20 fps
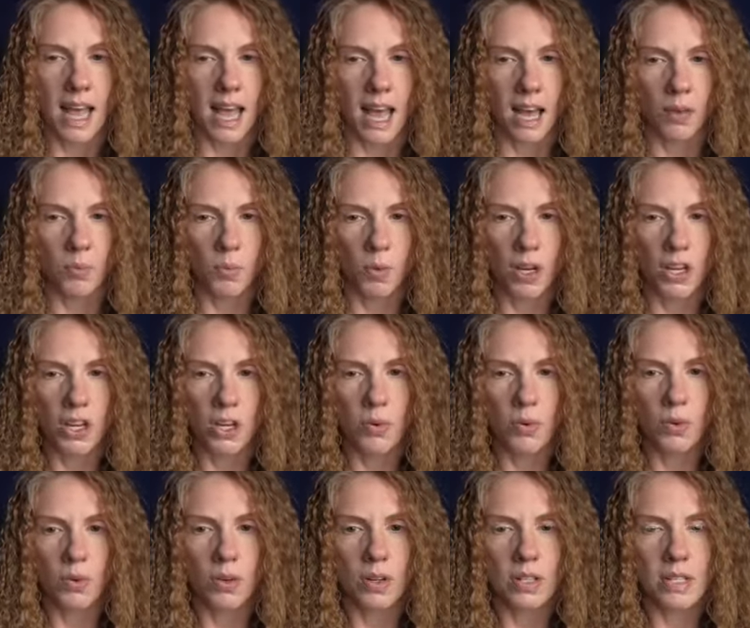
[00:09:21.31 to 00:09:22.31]
And when
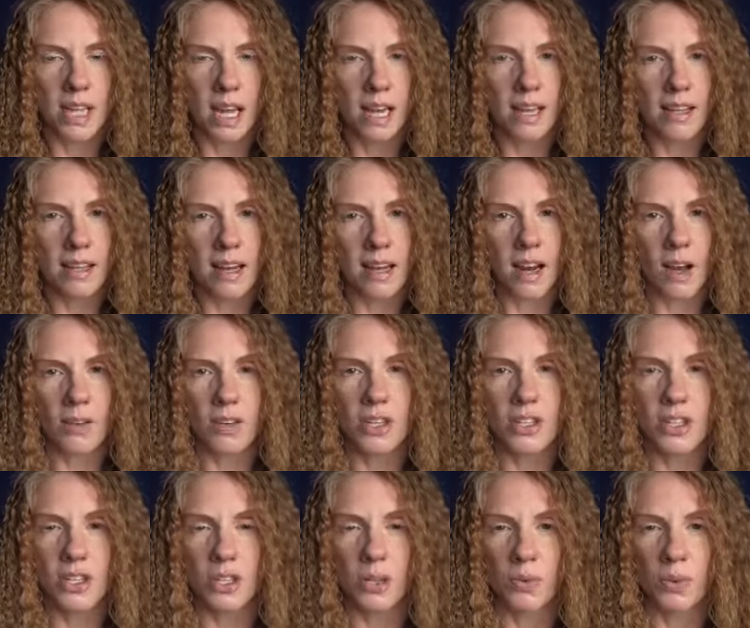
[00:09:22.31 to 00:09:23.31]
you take that out
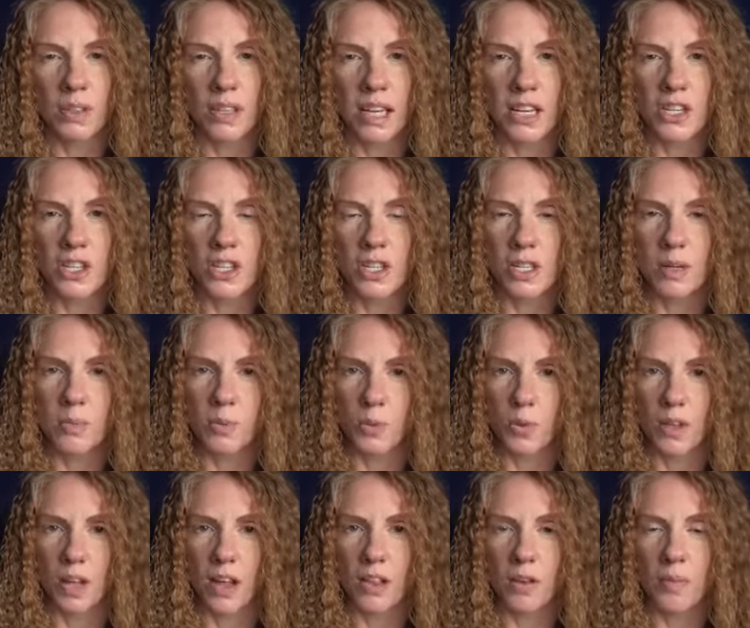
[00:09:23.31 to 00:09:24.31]
into your relationships
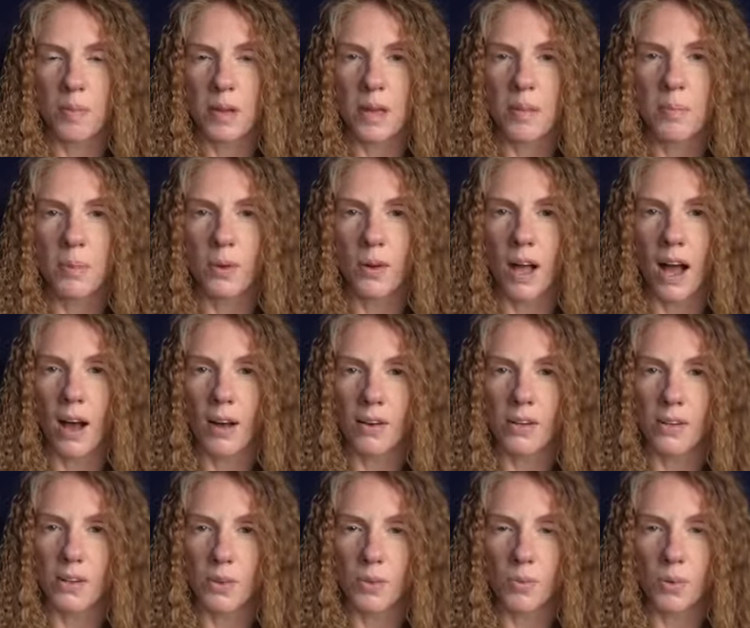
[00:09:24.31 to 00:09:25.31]
with other people out
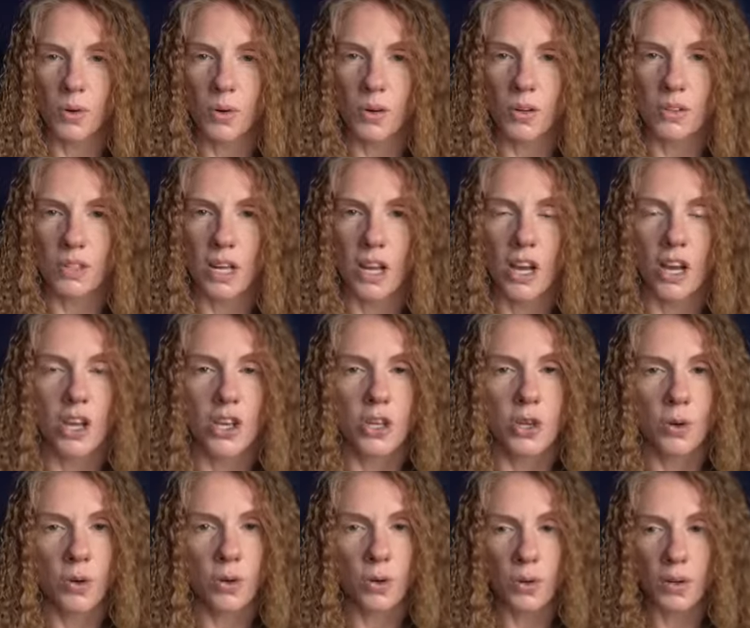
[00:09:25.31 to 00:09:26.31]
into the world,
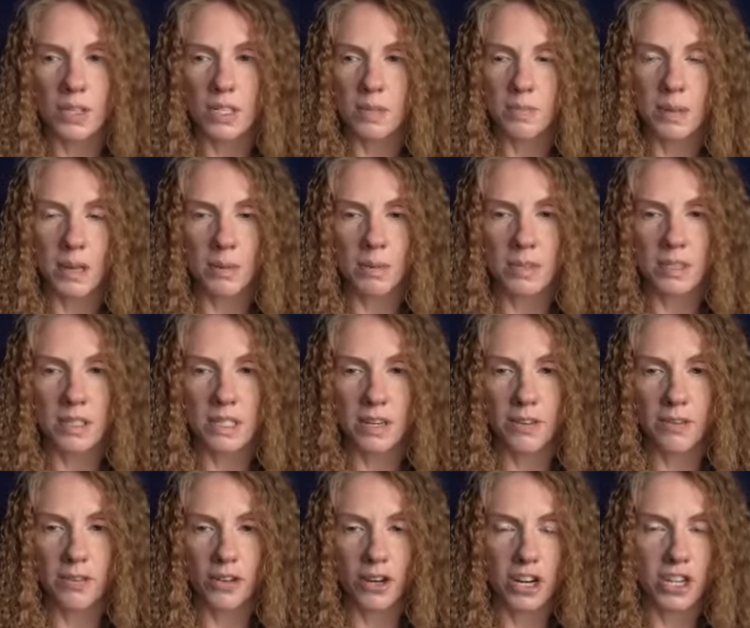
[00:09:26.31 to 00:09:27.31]
you're going to be able to
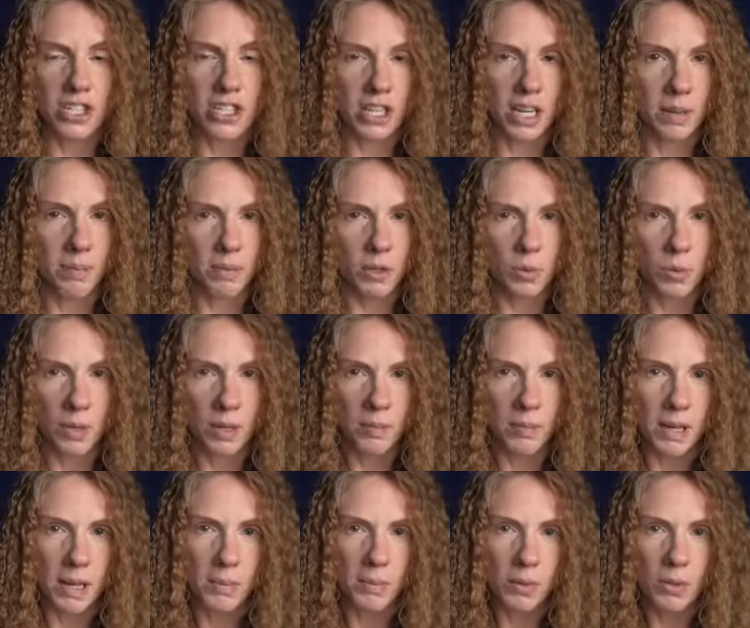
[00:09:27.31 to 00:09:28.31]
differentiate between
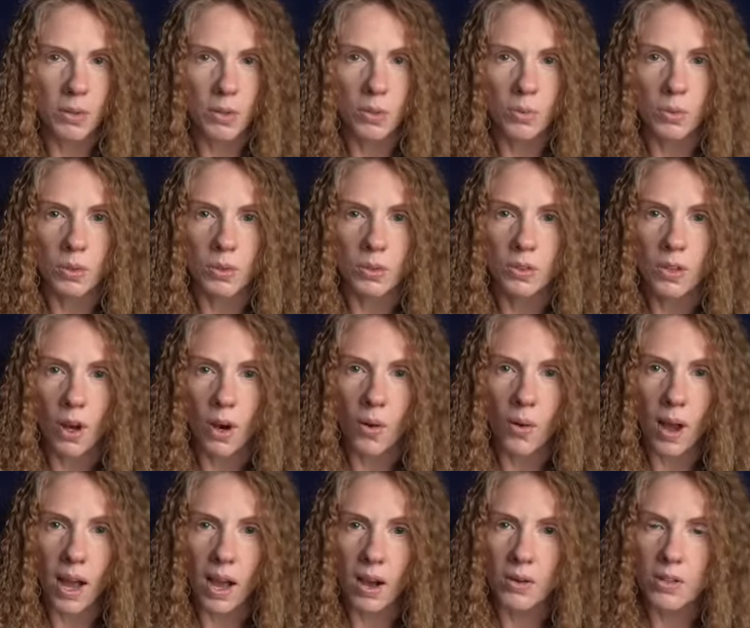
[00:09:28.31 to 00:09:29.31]
people who will know
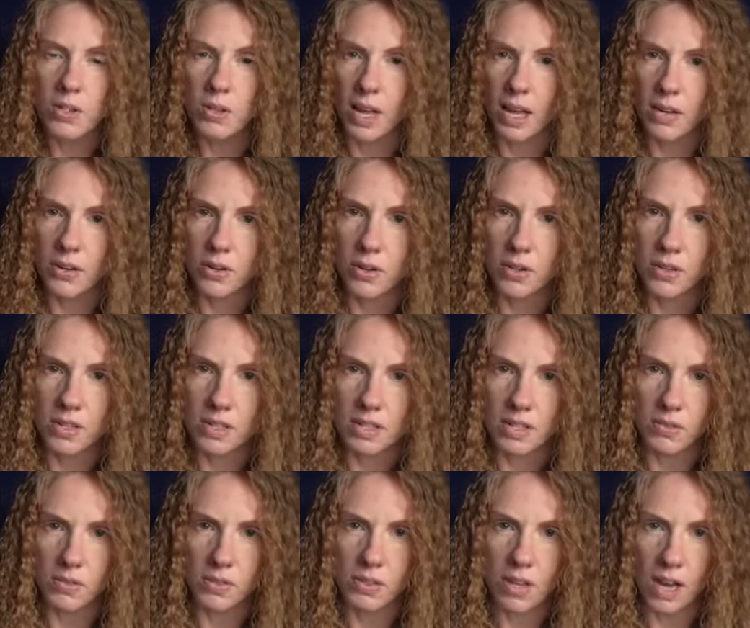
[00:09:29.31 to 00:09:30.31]
how to enter into
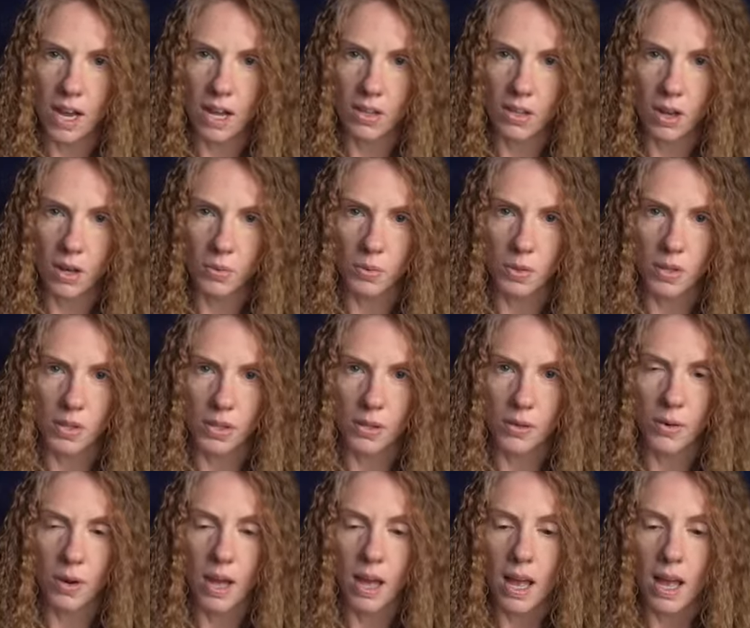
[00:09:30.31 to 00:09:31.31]
civil dialogue with
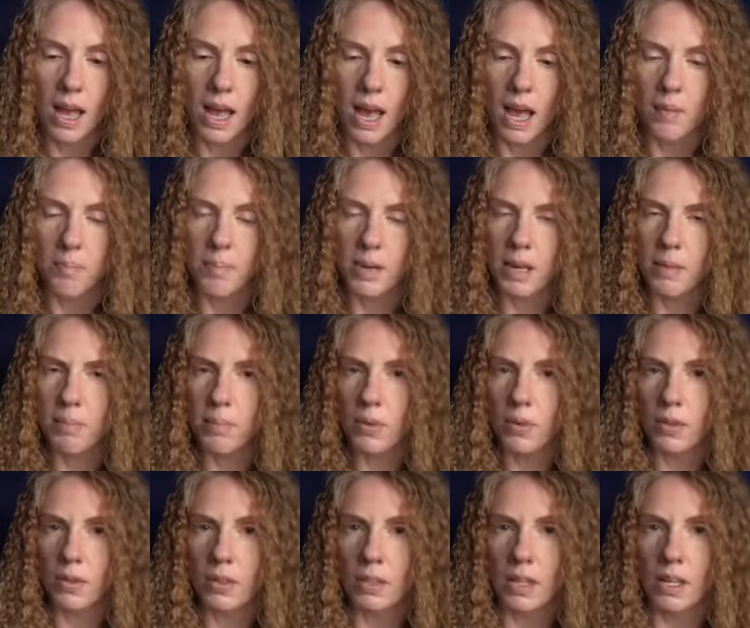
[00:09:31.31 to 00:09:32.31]
you and
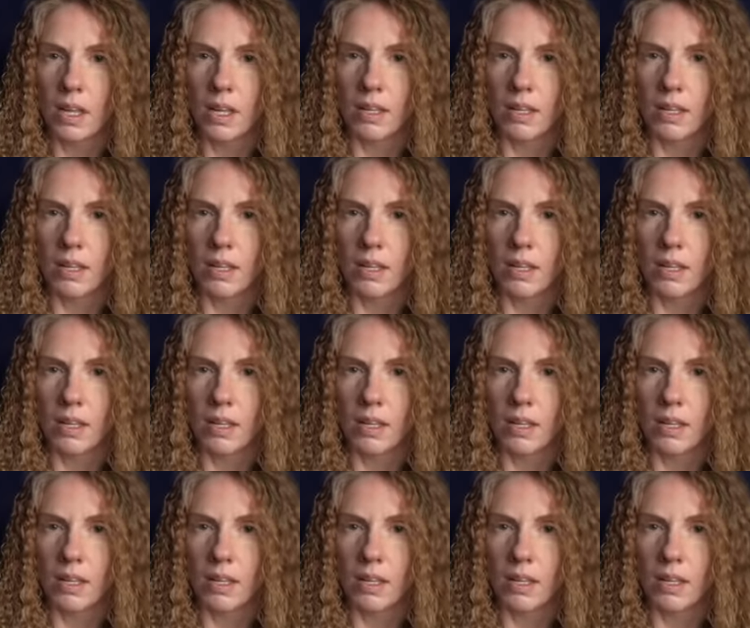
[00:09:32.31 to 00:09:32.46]
people